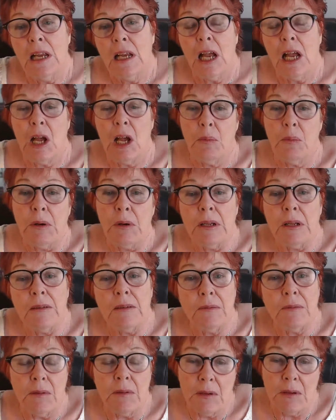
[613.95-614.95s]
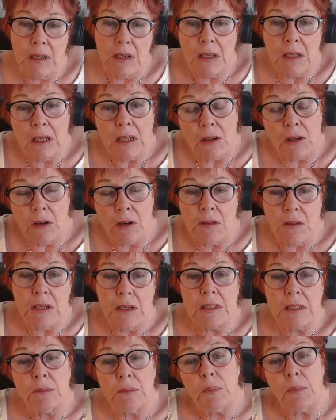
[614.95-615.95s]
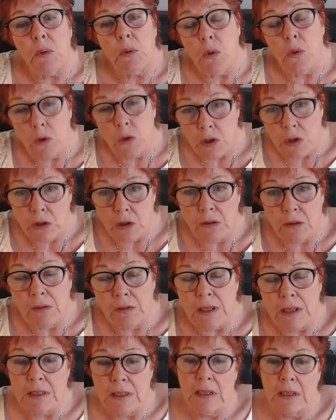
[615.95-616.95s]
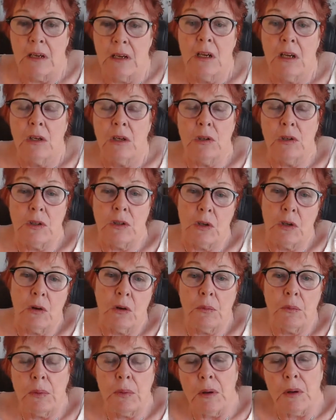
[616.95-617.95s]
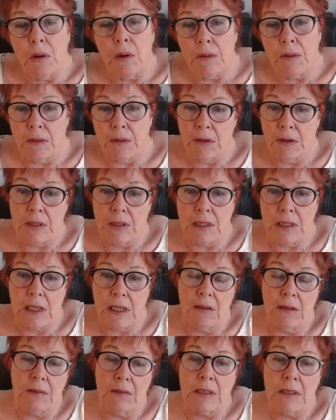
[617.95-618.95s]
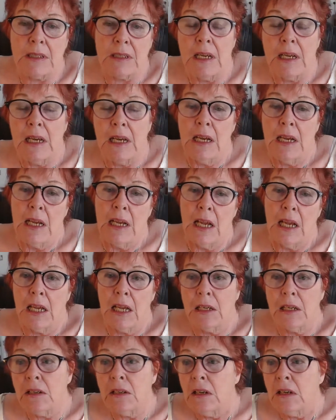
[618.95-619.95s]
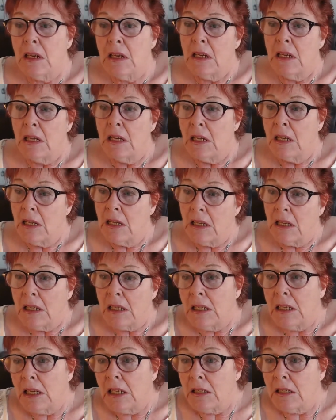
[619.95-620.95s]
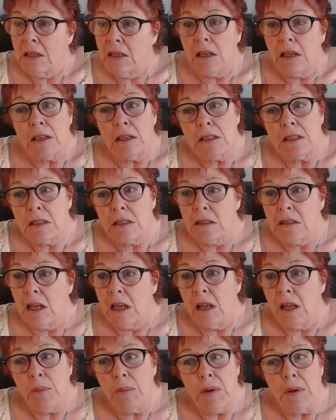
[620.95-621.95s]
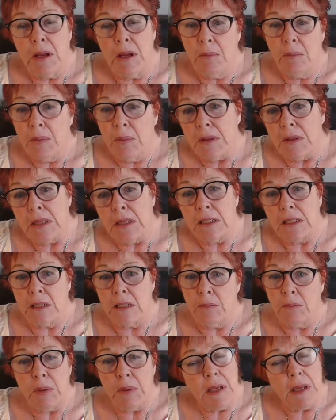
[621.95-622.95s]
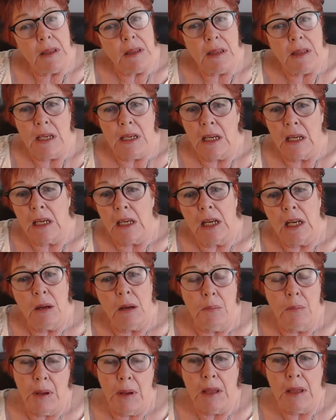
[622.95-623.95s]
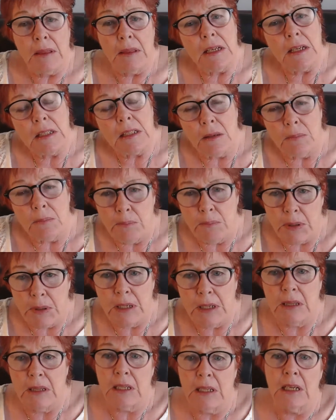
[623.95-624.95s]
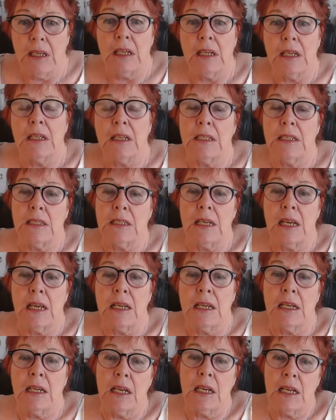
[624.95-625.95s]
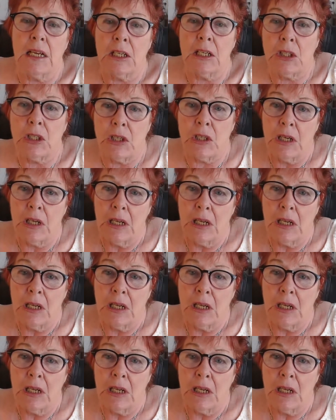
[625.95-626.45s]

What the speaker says: I believe, there's a portion of us who's gone beyond those levels. And yeah, darlings, empathy is a big thing, and empath is a big thing in this day and age.